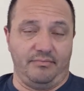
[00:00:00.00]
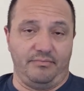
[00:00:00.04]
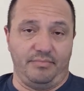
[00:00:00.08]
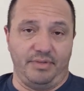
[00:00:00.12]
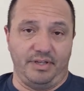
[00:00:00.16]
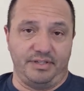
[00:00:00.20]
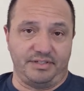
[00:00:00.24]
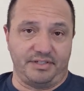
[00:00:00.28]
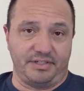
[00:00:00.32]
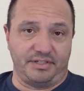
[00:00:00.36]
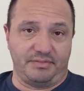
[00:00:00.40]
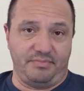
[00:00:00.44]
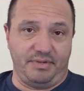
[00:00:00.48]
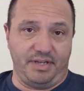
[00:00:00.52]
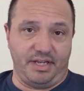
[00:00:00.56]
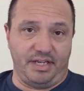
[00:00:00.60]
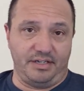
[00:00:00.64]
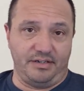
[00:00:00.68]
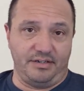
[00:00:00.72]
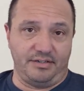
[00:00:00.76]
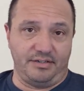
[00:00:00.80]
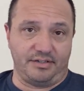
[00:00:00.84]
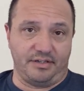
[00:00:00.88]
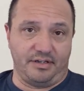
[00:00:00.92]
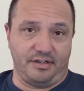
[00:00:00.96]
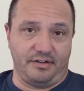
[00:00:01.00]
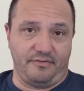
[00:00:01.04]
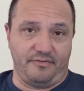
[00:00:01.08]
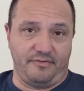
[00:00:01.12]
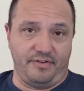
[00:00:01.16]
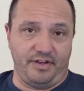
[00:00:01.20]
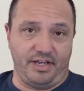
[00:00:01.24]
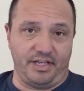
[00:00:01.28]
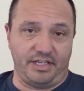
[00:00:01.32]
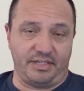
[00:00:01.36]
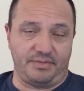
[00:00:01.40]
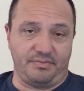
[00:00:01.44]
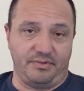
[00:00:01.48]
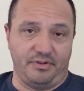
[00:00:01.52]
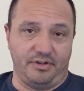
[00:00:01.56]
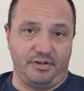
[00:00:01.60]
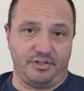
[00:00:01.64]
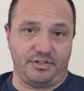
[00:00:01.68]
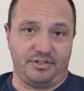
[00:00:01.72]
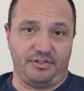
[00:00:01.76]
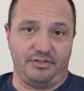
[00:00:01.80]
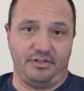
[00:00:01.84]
business pages on Facebook